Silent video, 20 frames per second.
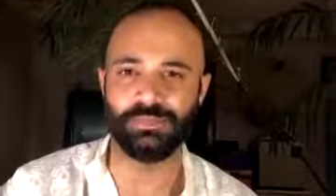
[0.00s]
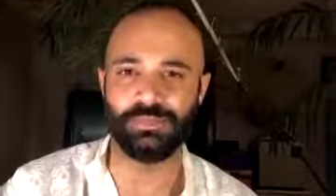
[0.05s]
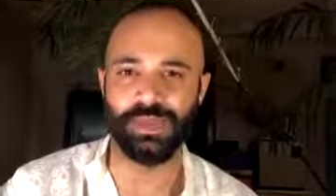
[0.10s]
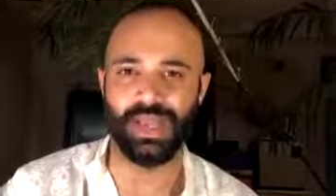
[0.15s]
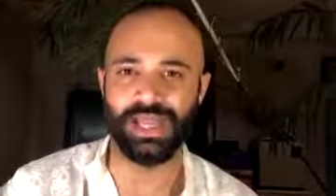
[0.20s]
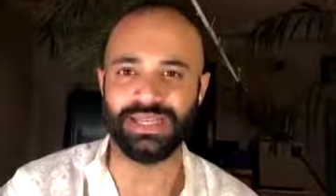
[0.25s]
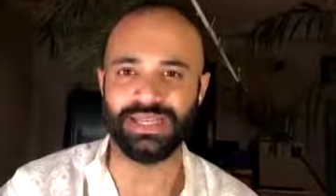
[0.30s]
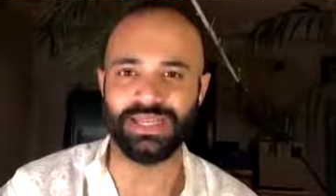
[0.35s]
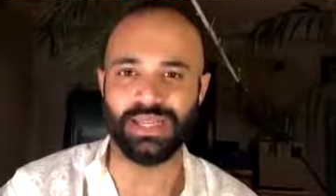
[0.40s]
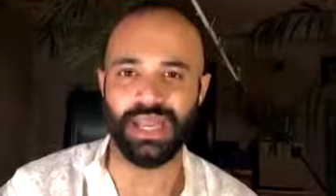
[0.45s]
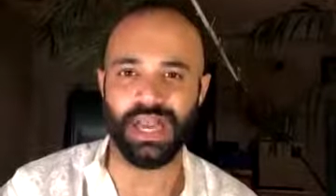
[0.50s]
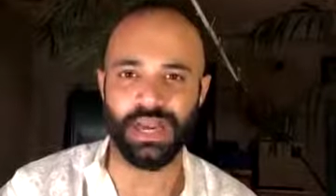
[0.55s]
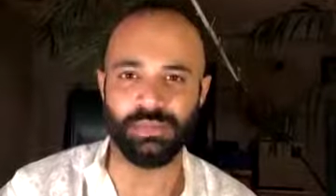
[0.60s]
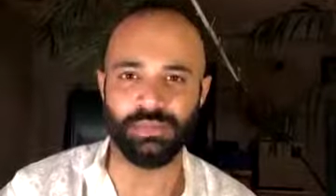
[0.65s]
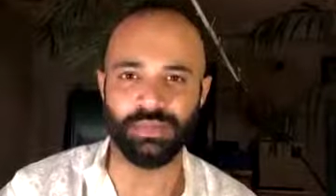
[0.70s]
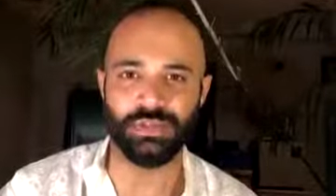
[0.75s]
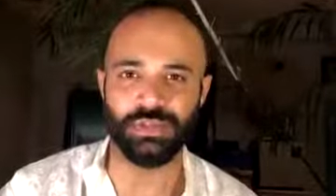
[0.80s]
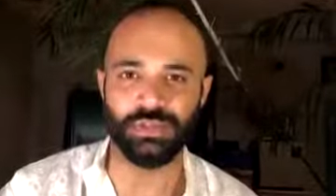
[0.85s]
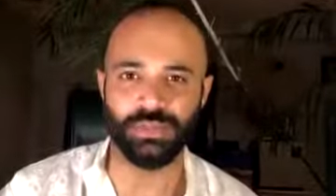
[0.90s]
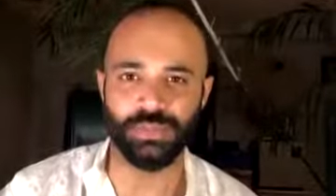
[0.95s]
and I'm
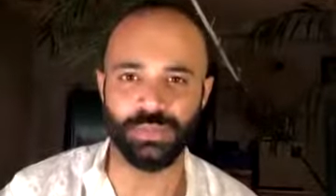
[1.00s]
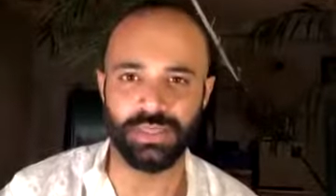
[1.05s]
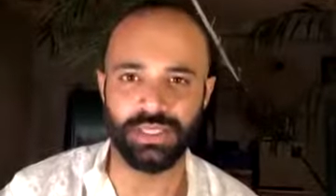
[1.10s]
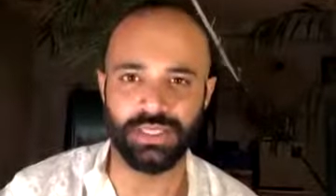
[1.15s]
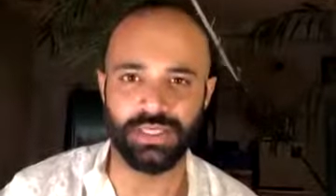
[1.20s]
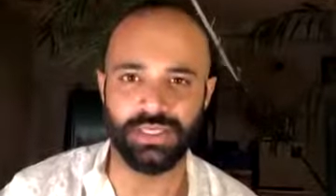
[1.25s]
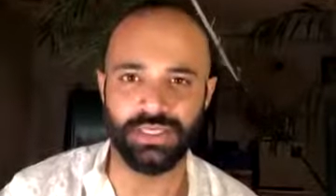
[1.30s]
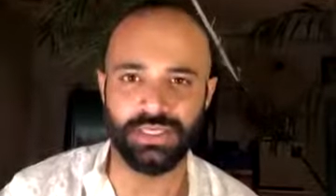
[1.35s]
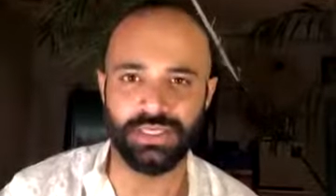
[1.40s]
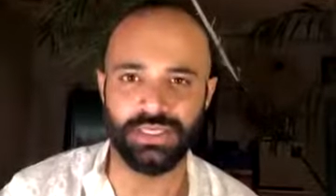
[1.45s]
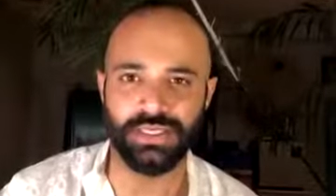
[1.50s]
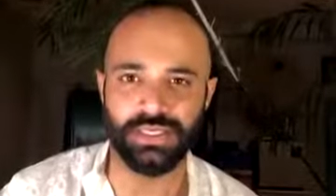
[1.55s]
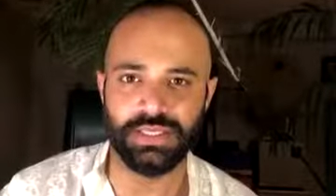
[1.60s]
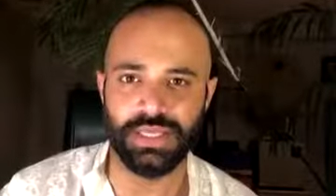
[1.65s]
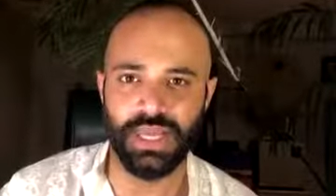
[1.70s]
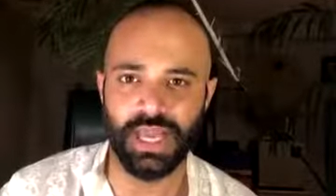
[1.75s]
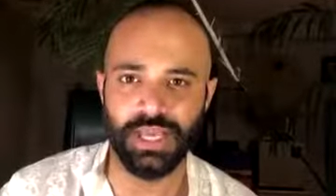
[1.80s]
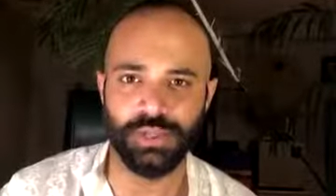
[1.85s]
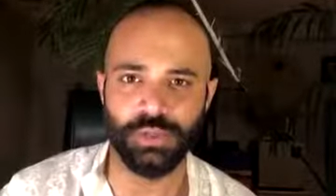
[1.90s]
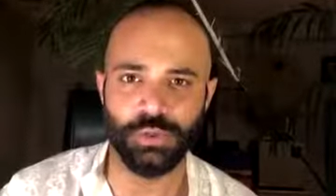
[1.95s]
assuming,
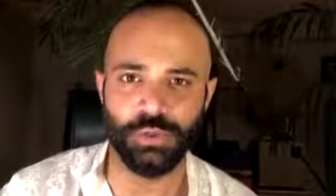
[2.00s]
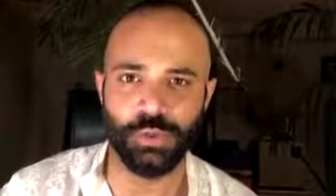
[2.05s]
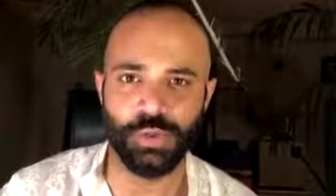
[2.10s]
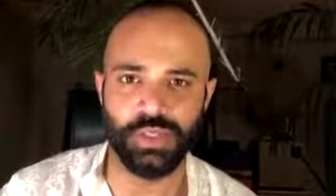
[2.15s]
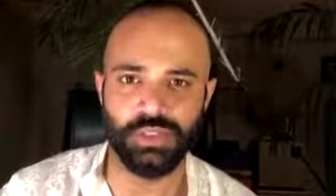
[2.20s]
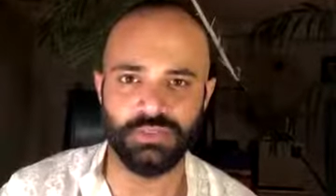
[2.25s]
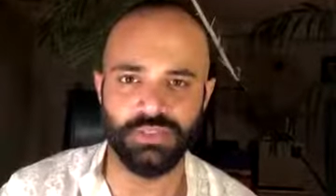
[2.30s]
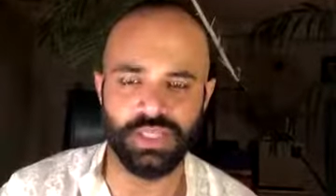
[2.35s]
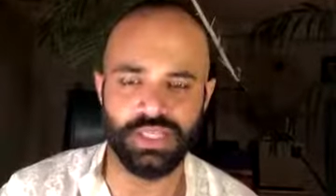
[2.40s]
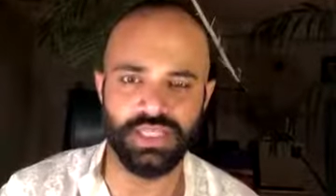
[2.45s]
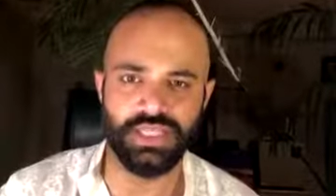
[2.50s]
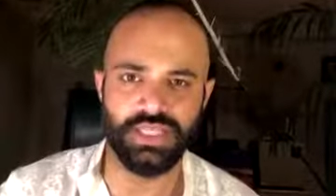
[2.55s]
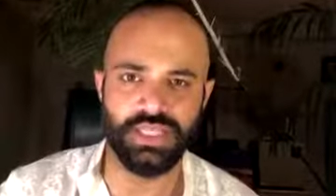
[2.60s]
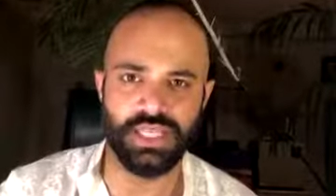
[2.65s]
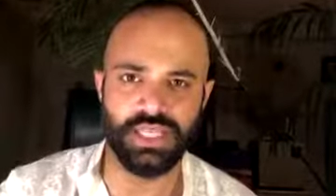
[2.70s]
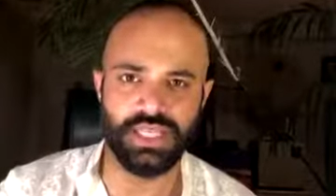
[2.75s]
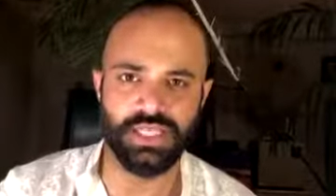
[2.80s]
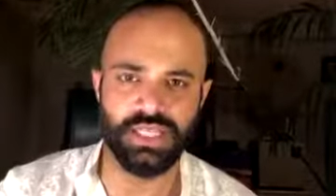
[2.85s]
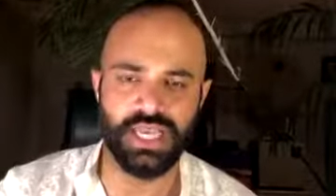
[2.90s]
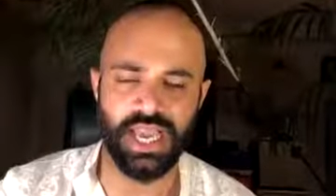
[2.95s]
I don't know if
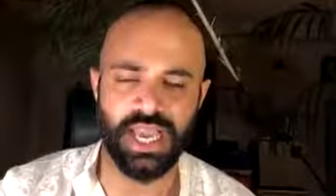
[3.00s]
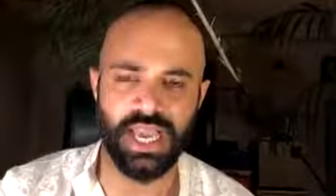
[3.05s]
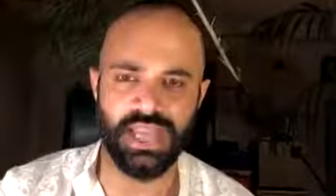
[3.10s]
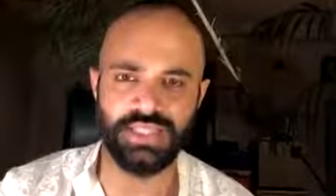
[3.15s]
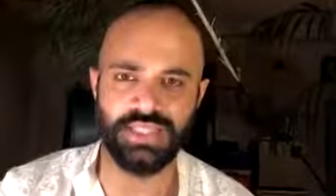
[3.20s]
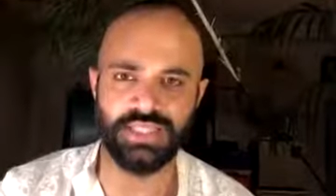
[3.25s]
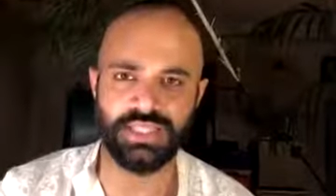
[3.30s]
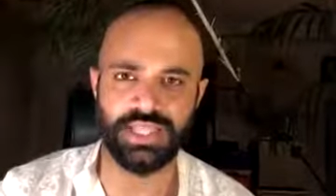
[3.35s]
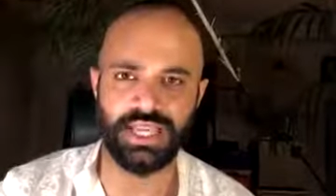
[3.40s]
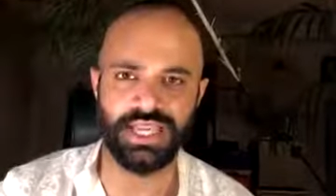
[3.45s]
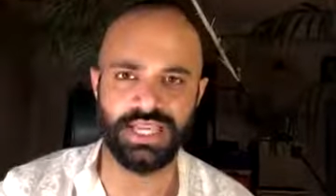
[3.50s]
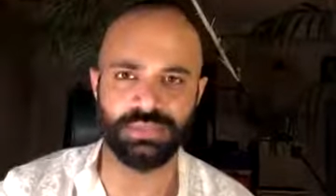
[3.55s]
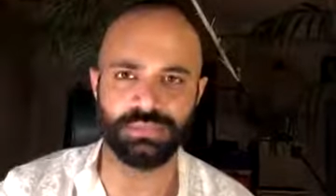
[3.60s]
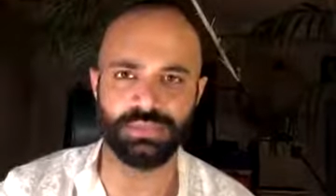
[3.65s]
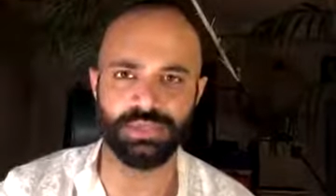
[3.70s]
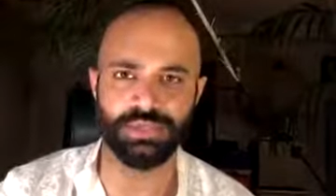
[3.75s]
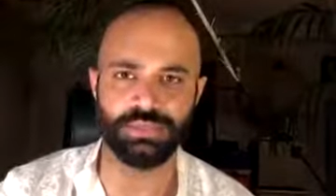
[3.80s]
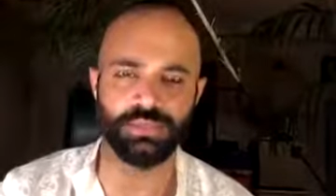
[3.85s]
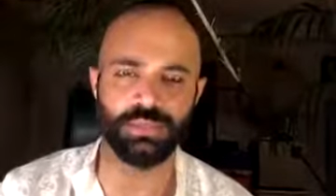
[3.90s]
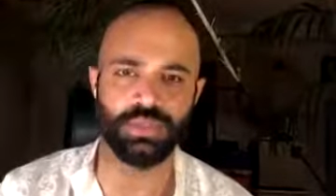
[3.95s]
it has a tag,
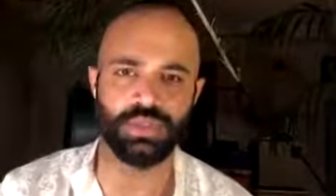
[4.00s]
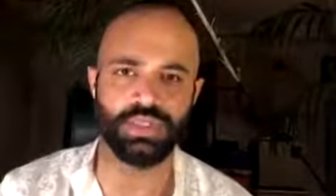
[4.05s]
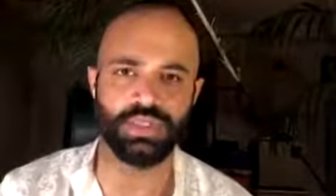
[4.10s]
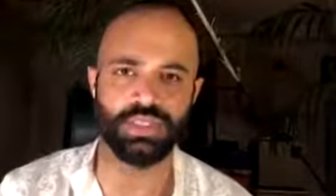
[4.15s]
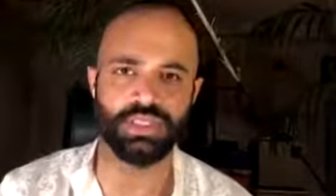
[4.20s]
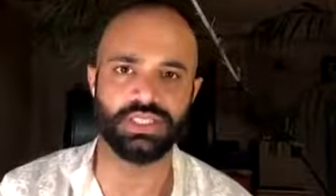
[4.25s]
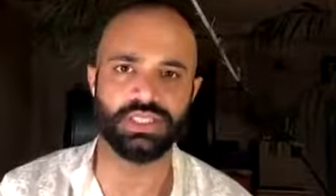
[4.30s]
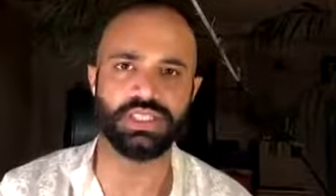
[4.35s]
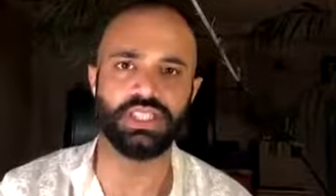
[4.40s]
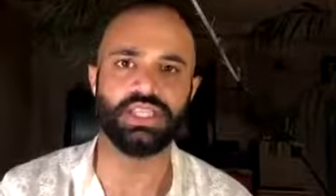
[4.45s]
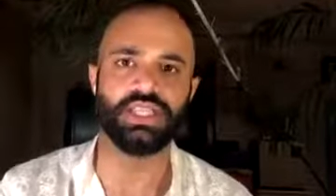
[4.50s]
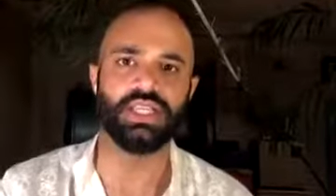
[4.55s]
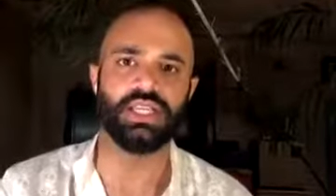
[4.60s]
but mostly